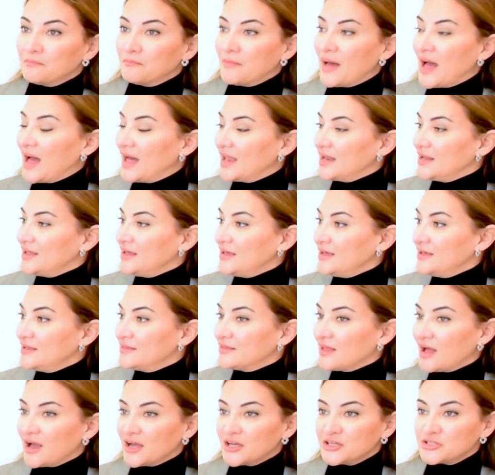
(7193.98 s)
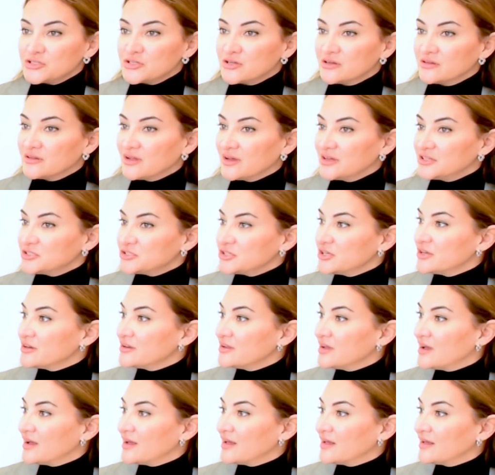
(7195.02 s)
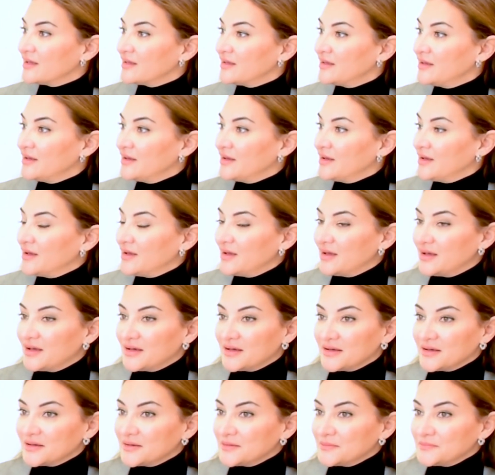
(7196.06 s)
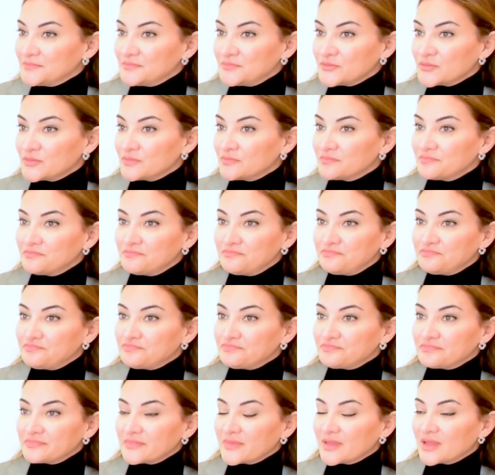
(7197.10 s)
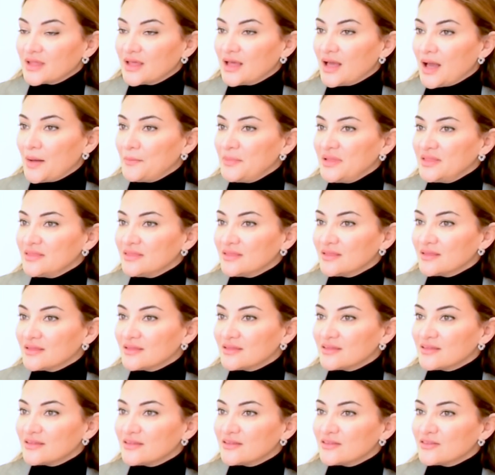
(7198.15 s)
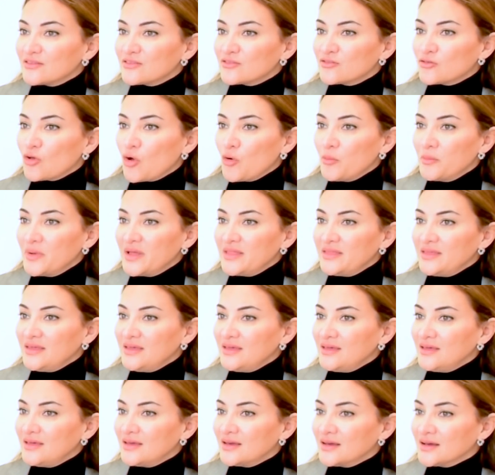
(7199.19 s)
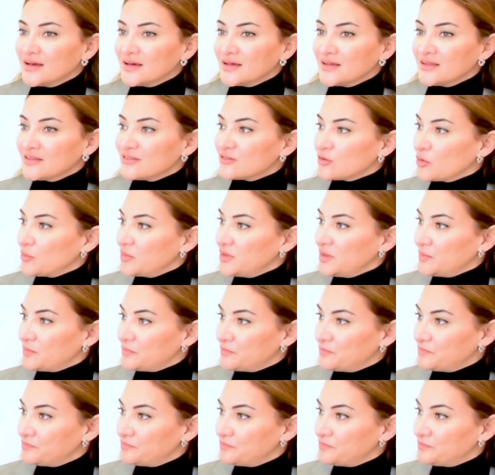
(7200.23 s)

Mali, Niger, Nigeria, um, I mean so many uh, so many